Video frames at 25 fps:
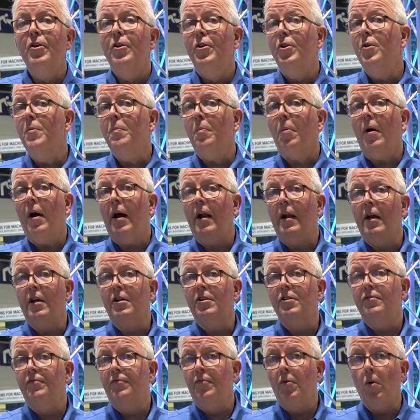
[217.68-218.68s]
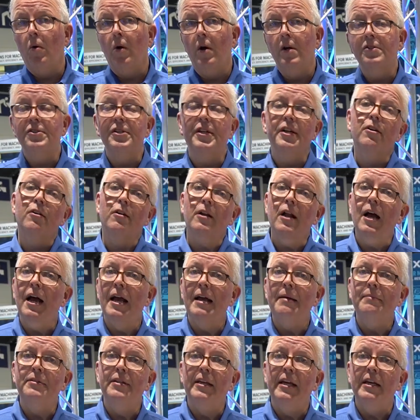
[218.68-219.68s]
new product for us here at
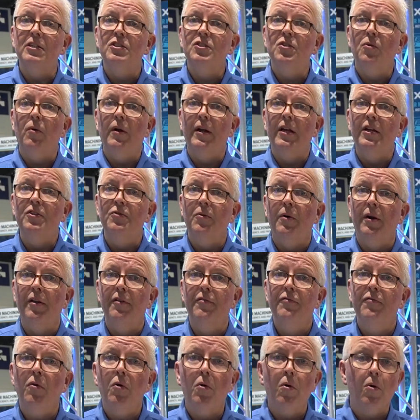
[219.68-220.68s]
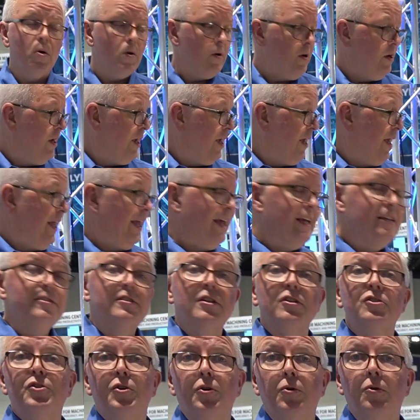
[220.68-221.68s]
IMTS 2024 is
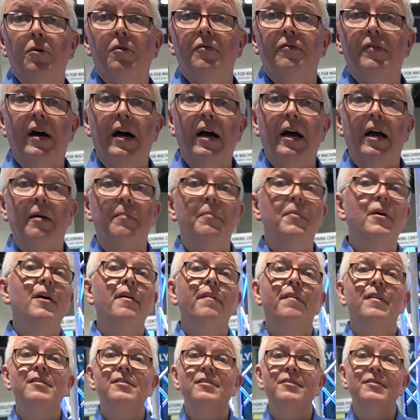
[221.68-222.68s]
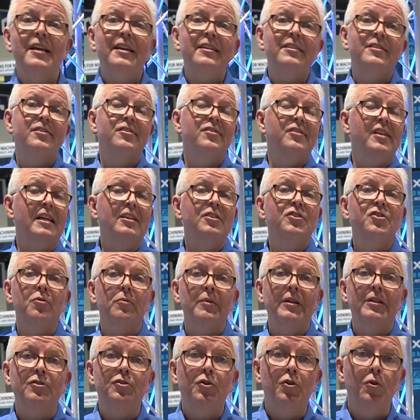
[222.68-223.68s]
the ToolVibe. This is a
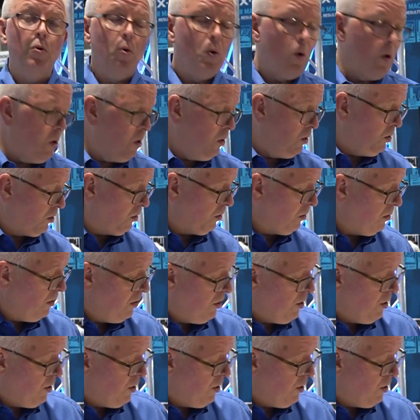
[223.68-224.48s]
sensory tool holder.